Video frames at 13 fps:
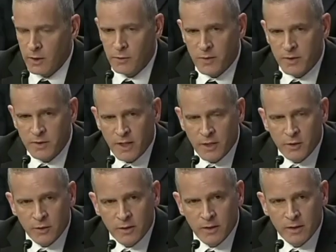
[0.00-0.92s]
It is
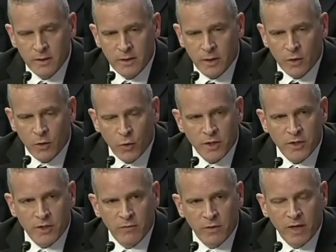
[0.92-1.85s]
potentially a
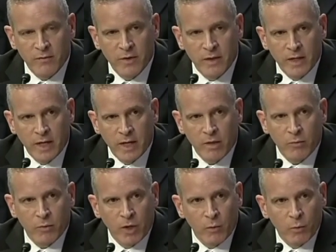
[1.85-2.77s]
question of life and
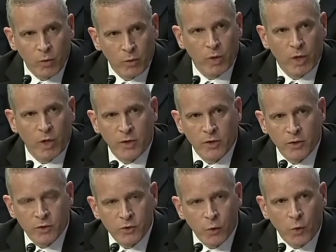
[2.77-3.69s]
death For with, whom? with
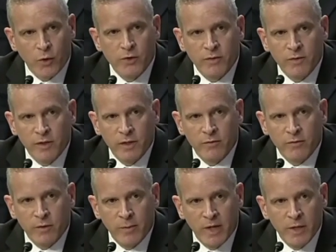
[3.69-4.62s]
regard to the source of
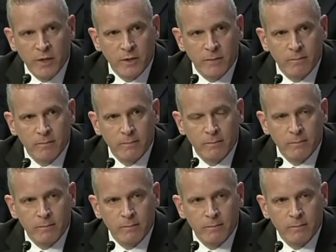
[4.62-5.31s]
the information.